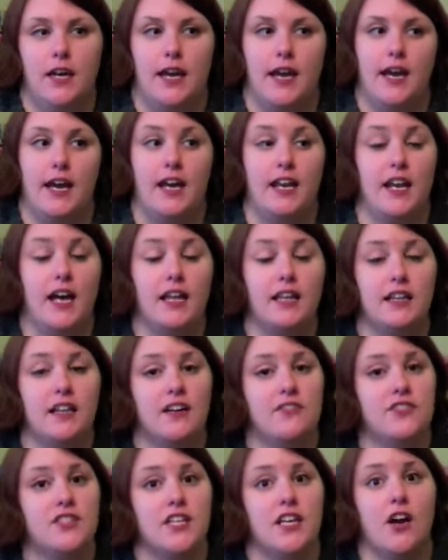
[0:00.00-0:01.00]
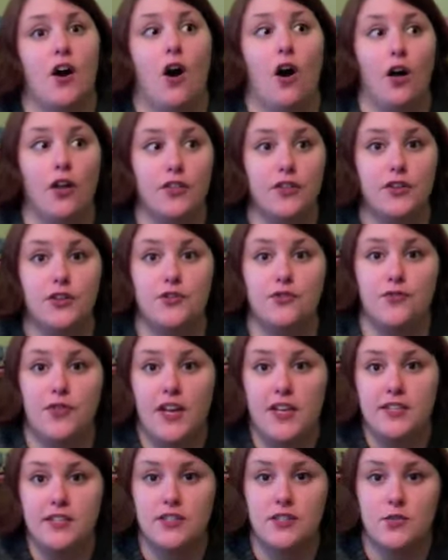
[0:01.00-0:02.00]
And I love seeing all the new
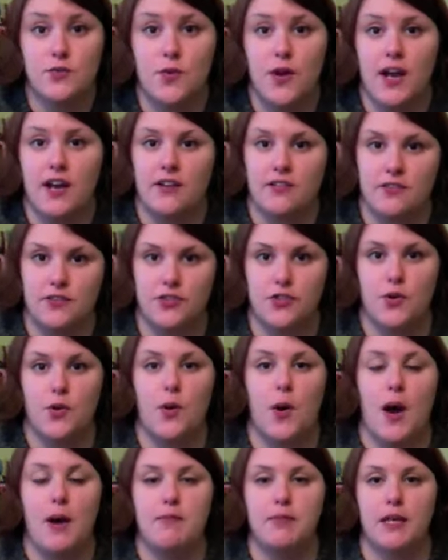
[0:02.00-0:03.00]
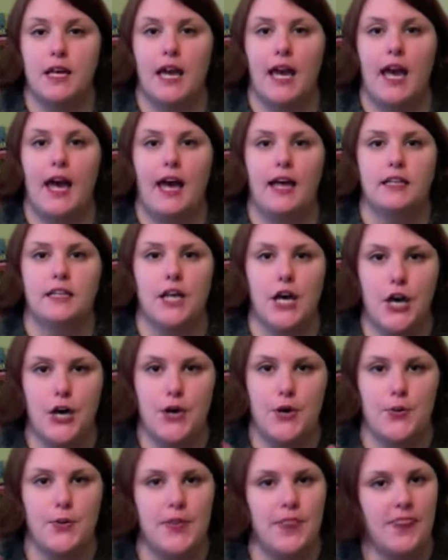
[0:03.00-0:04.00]
faces around. So a big
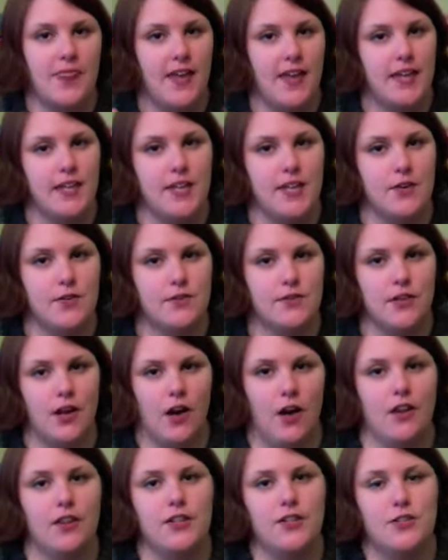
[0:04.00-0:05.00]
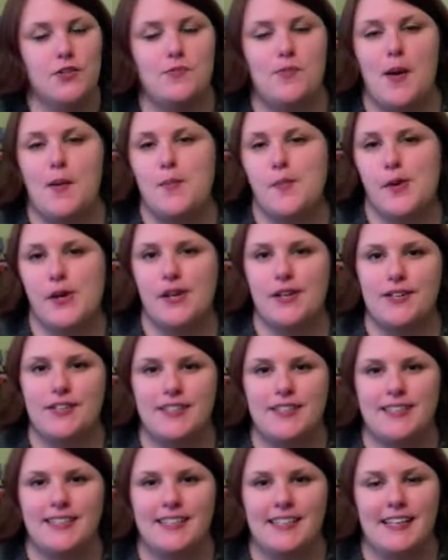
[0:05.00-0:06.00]
hello and thank you to all the new
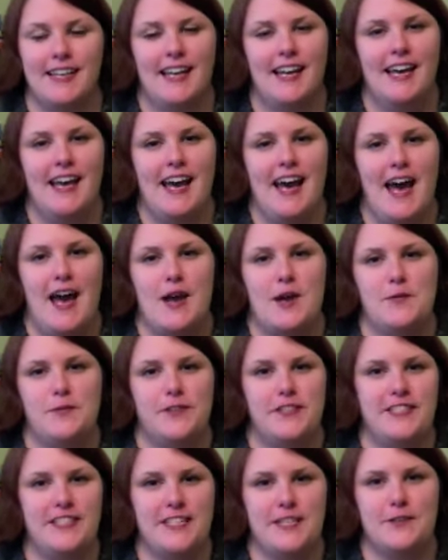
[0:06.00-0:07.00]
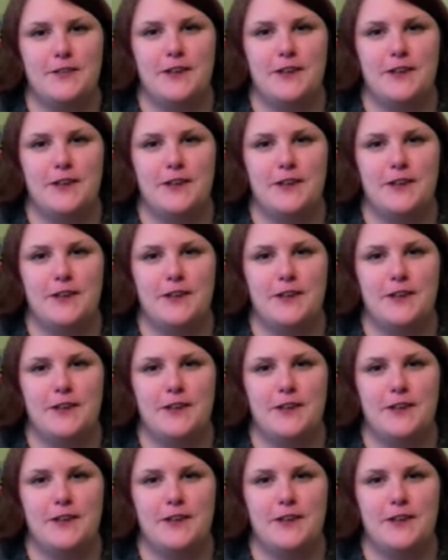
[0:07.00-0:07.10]
members. I hope to see you